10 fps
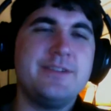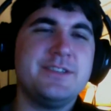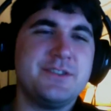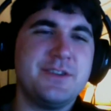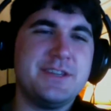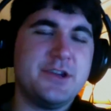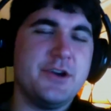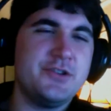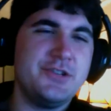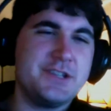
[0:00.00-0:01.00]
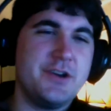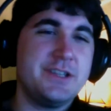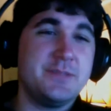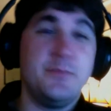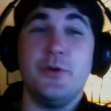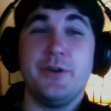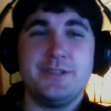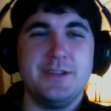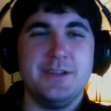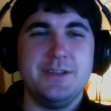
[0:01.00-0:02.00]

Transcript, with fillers: was also because cartridges cost more to